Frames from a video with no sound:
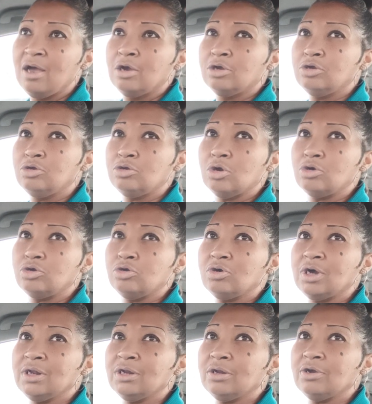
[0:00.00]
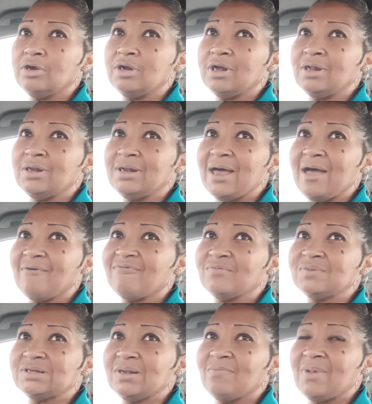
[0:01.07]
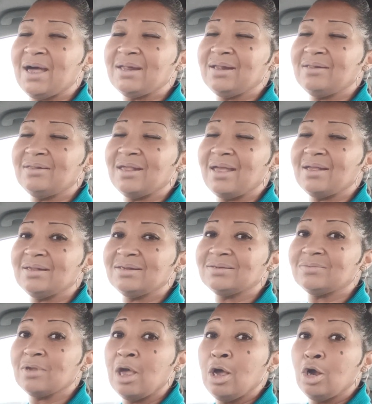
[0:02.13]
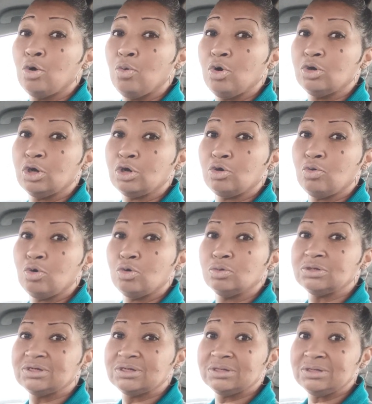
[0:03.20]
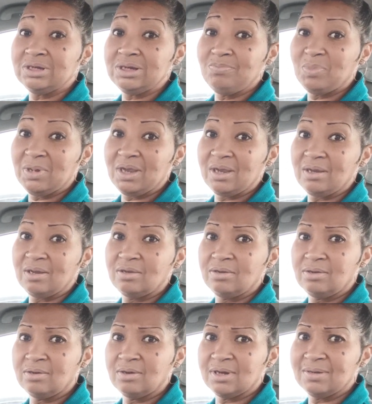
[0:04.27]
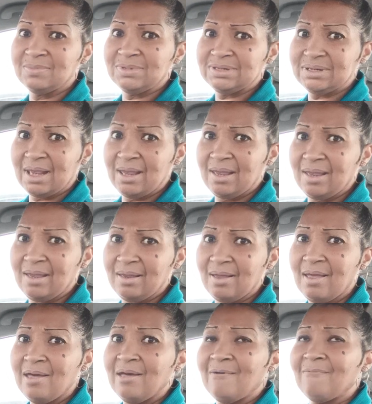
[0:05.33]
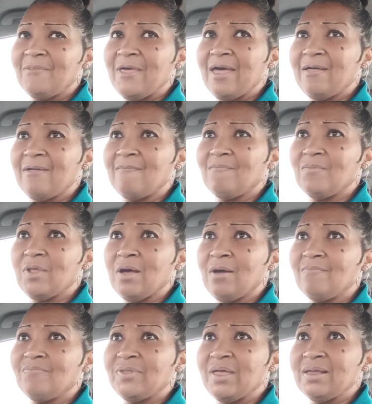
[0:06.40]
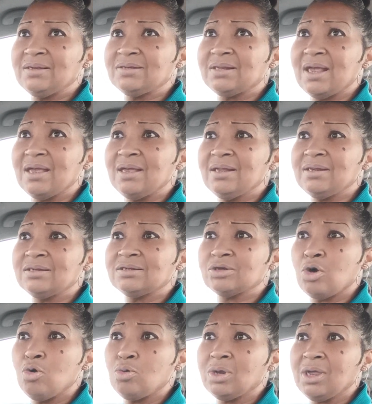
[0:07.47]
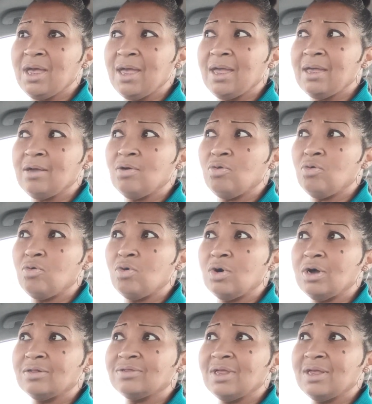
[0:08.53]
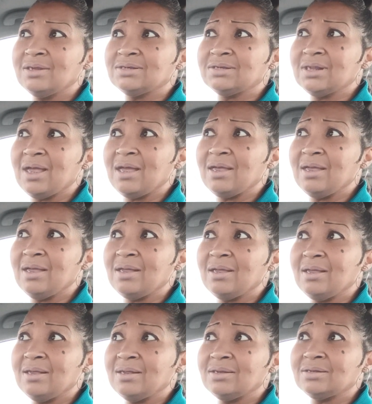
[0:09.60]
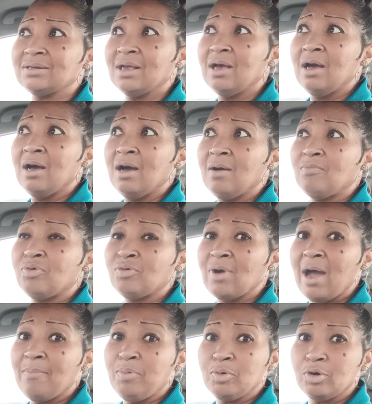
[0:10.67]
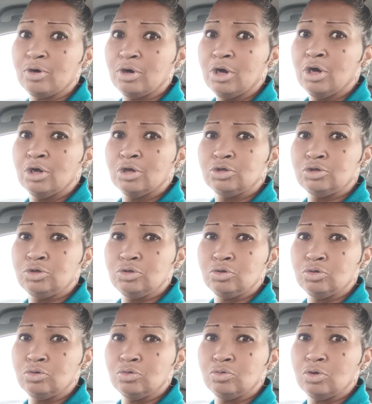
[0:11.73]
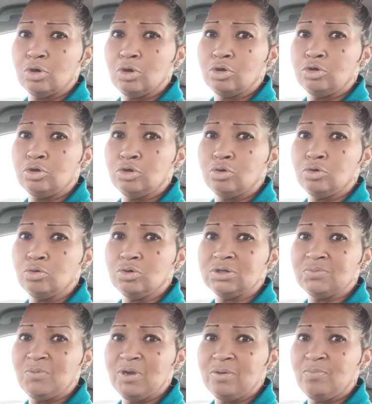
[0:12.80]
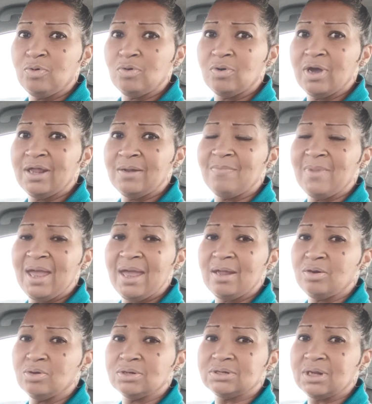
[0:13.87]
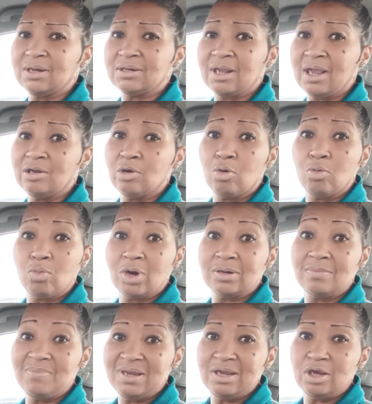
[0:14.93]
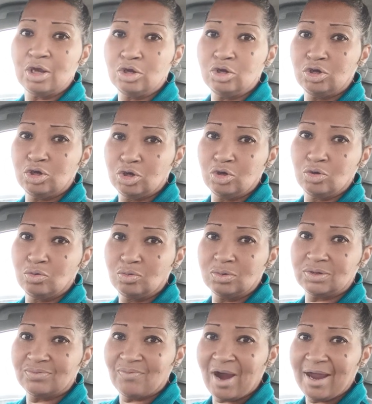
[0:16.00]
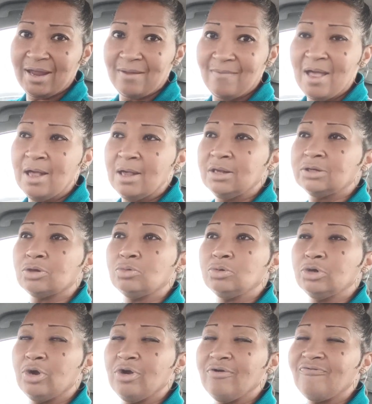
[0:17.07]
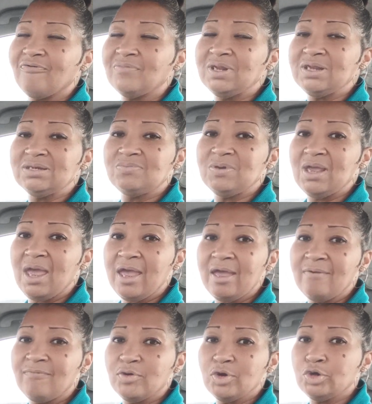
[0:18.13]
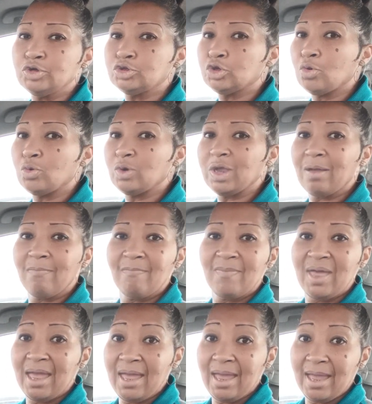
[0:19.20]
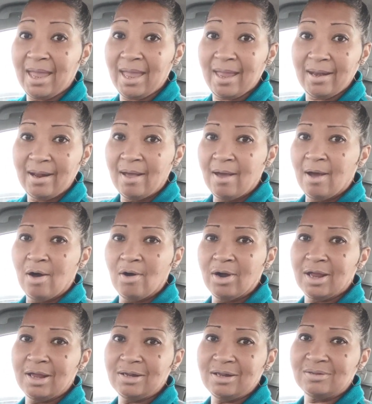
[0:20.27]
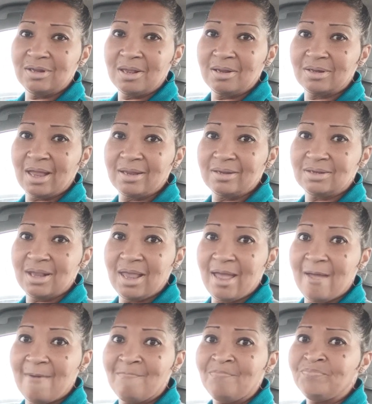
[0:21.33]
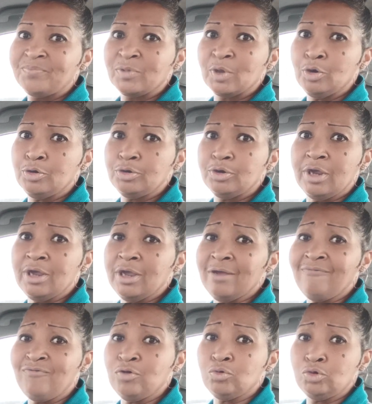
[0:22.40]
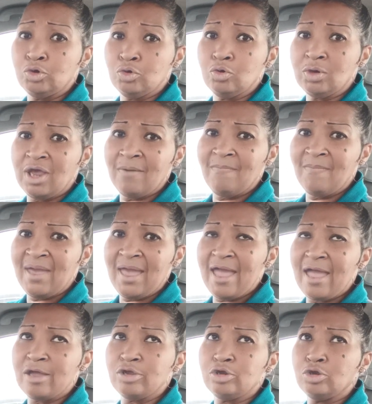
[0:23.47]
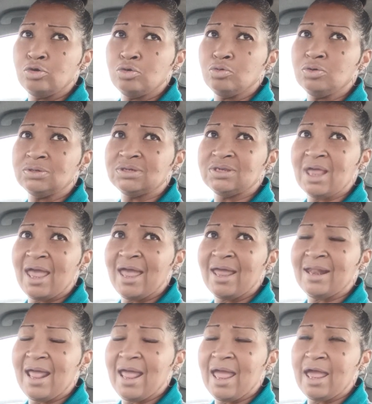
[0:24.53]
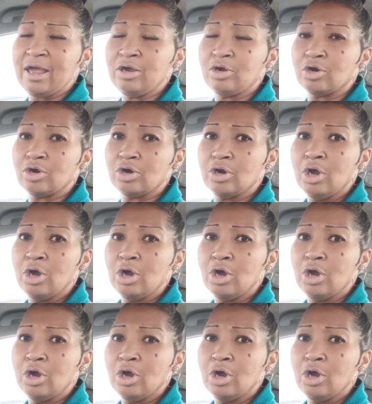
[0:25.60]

You know, you can learn a lot from somebody that is quote unquote sleeping. You know what I'm saying? That thinks that it is okay or thinks that it is proper to use people in manners that they don't want to be used, right? So learn from these behaviors. Don't get mad or anything like that. Like, if you do get mad, use that anger.